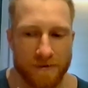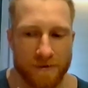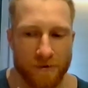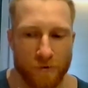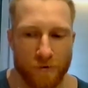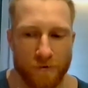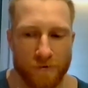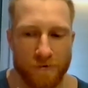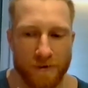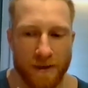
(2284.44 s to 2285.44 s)

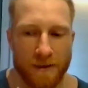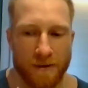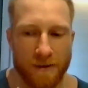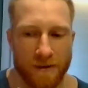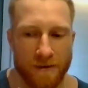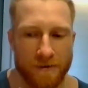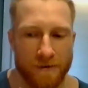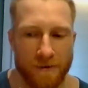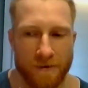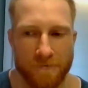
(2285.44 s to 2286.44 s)
to getting there,
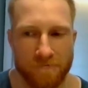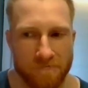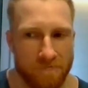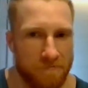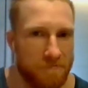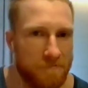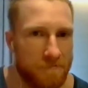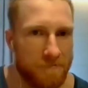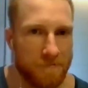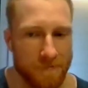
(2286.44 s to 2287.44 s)
then
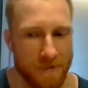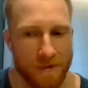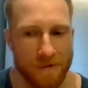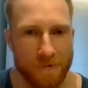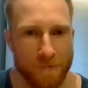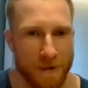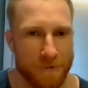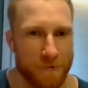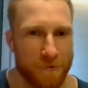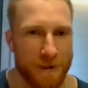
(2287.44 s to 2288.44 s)
may
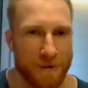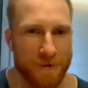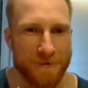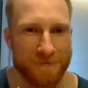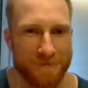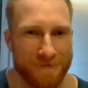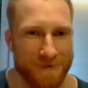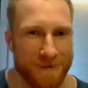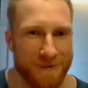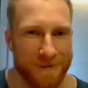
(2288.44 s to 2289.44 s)
as well crack on.
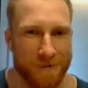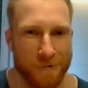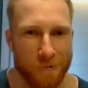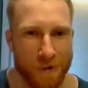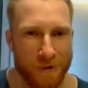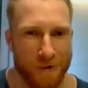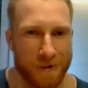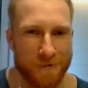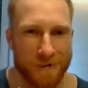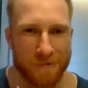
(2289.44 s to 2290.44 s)
Or you
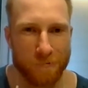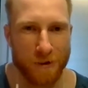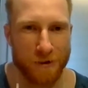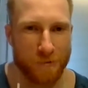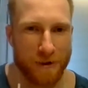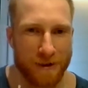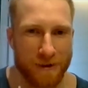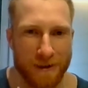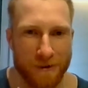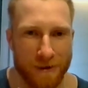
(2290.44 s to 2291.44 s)
can just whinge
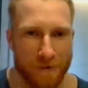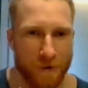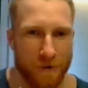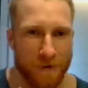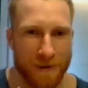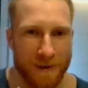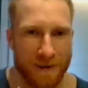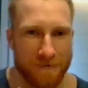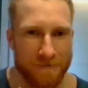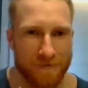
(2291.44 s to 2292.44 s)
about how you never got there
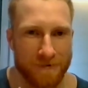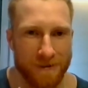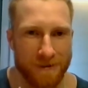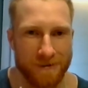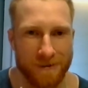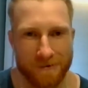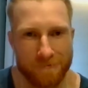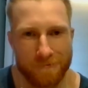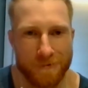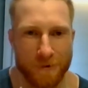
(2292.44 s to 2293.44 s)
later. Like,
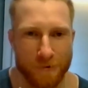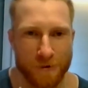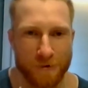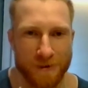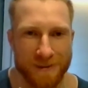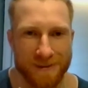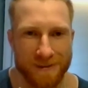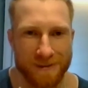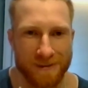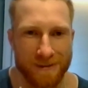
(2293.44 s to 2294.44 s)
it's your choice.
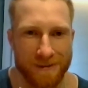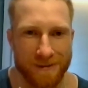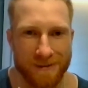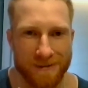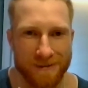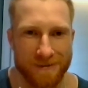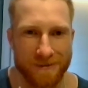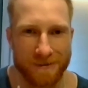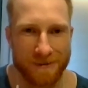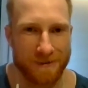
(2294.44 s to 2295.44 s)

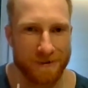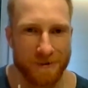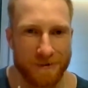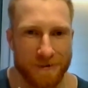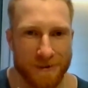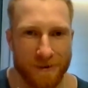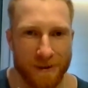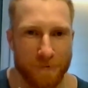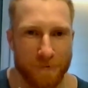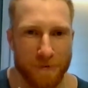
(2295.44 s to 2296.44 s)
You just got to
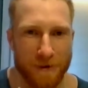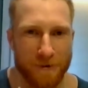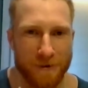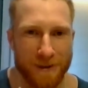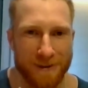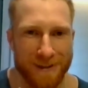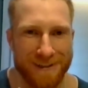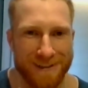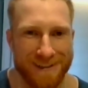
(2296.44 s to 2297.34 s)
decide one way or the other.